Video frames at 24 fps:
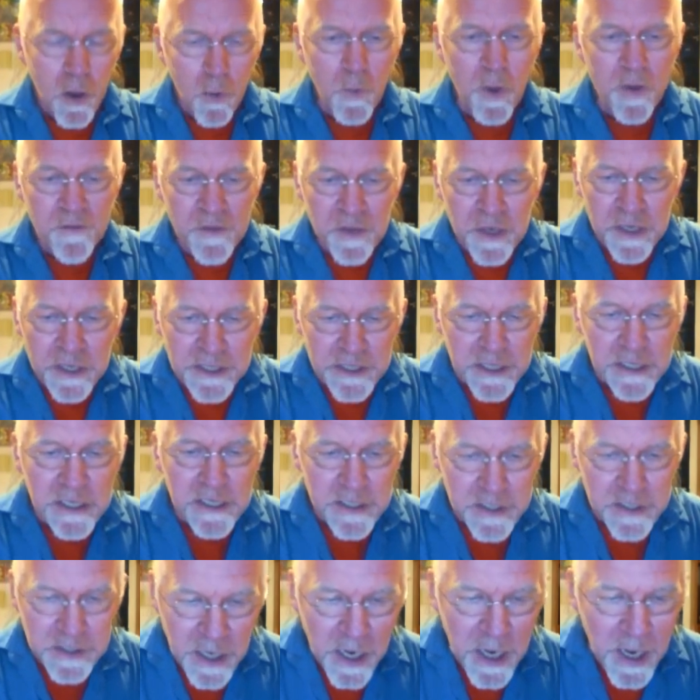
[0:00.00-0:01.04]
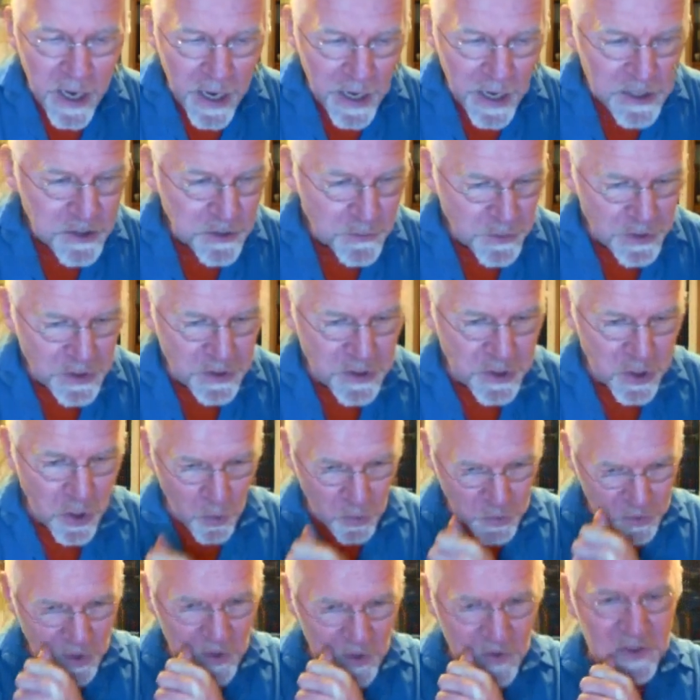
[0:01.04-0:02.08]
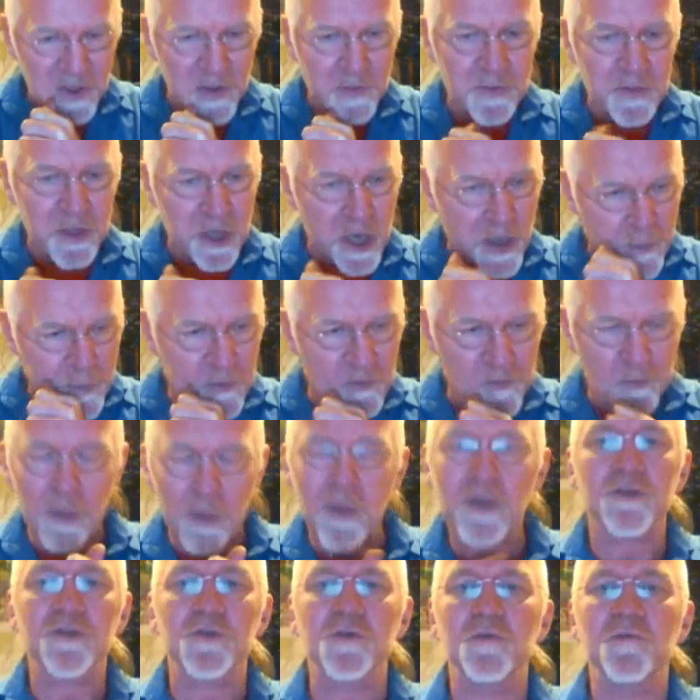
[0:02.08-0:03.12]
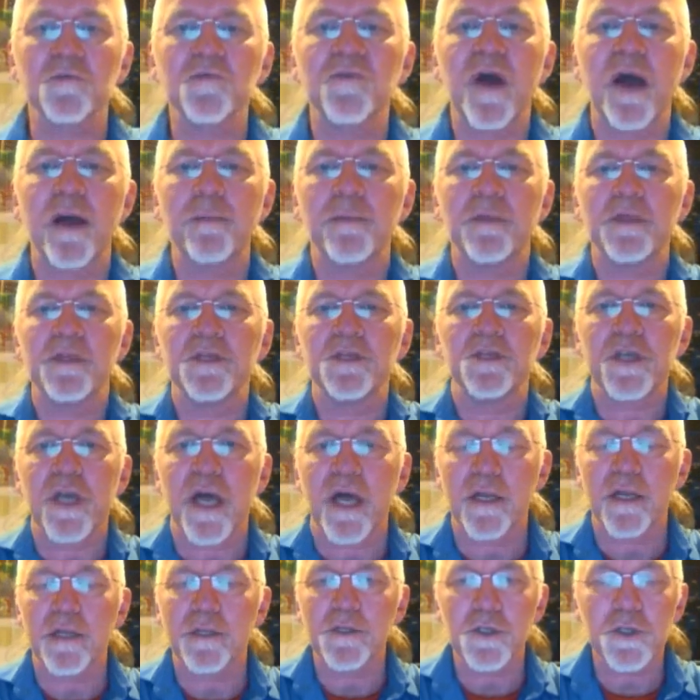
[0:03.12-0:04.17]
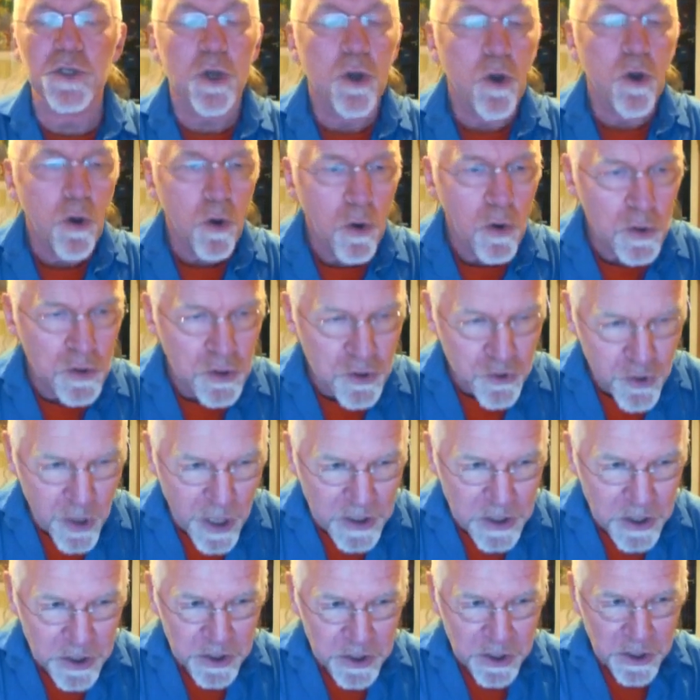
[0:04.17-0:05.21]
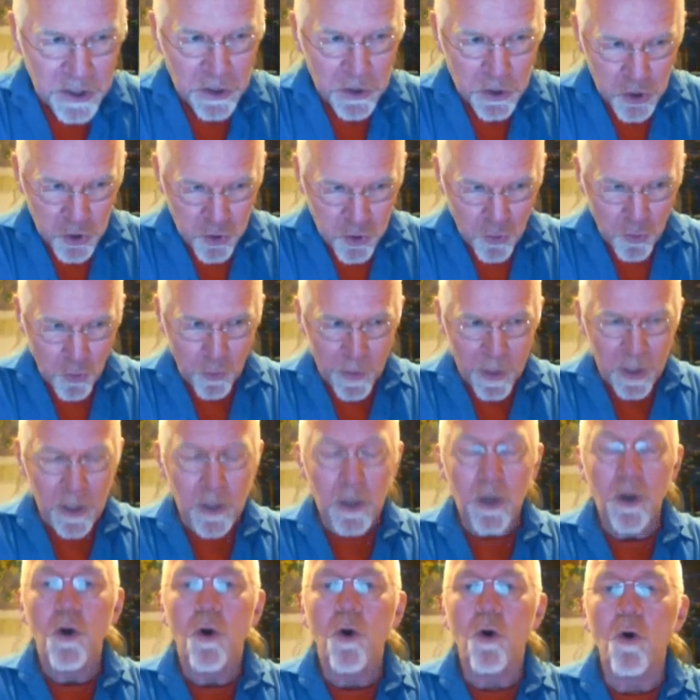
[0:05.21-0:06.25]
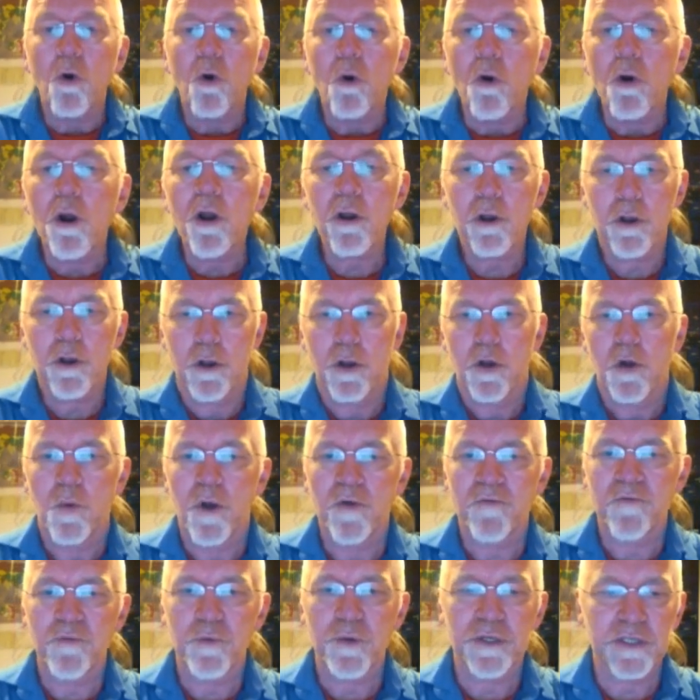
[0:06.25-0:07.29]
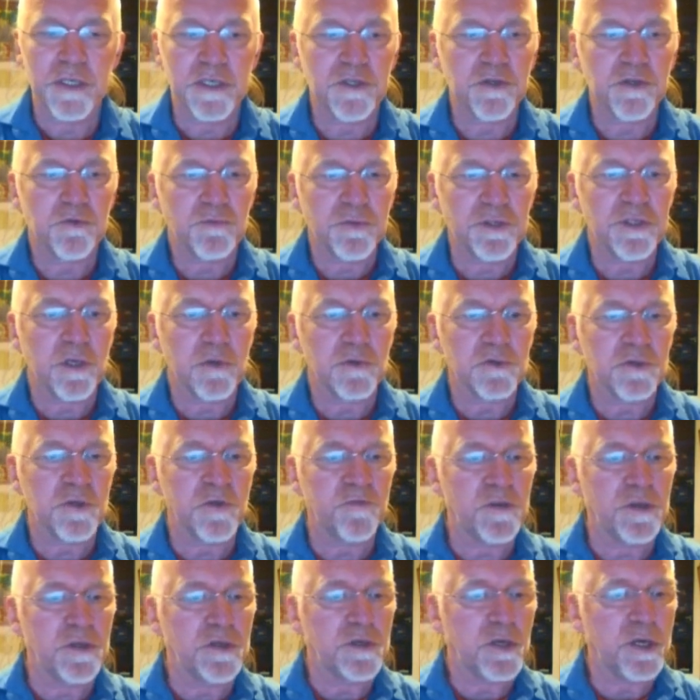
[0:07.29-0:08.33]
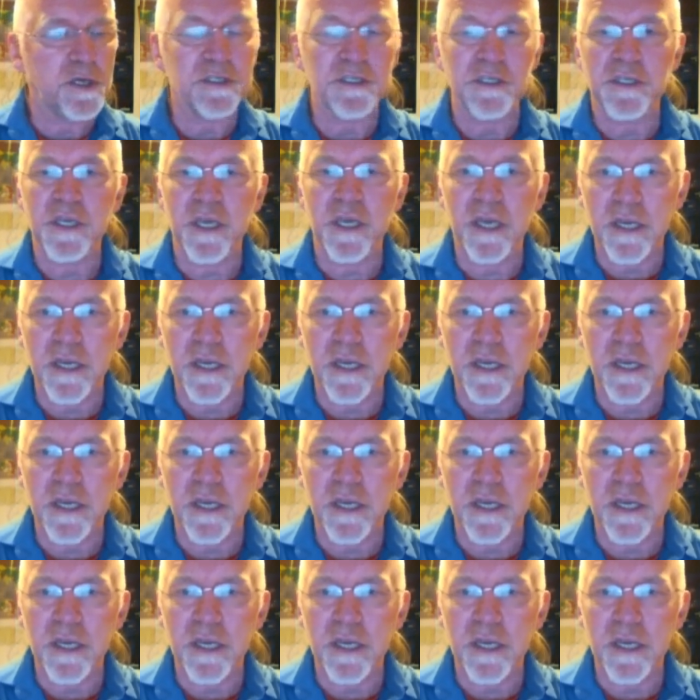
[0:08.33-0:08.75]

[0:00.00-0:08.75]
Whether this is as a result of some type of personal family challenge, tragedy, trauma, or whether it is a result of the United